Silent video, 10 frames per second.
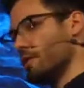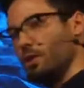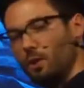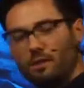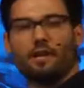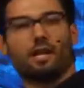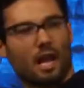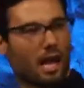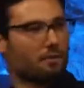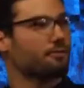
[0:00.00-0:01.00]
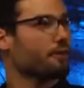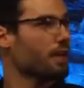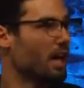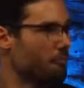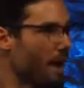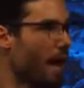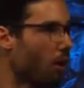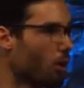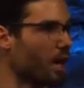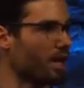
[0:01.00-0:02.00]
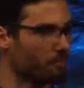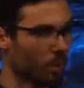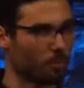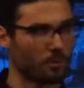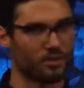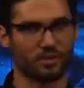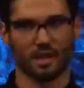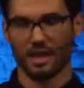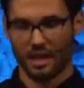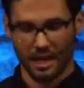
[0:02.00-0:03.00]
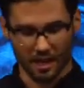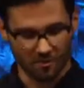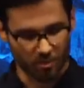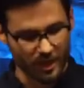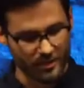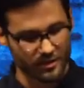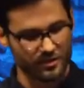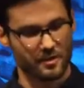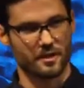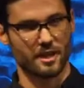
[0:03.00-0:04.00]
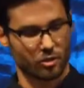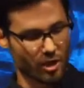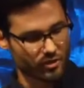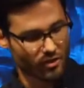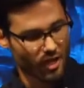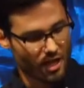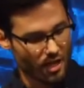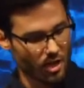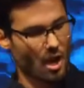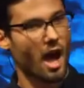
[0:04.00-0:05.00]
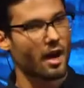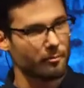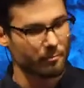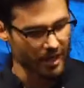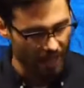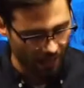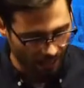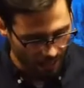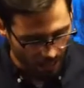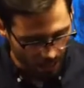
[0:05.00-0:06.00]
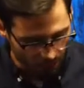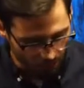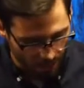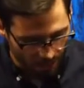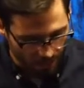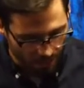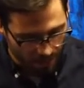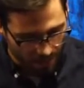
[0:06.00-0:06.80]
to living a life of power and of purpose and of presence than just not being afraid.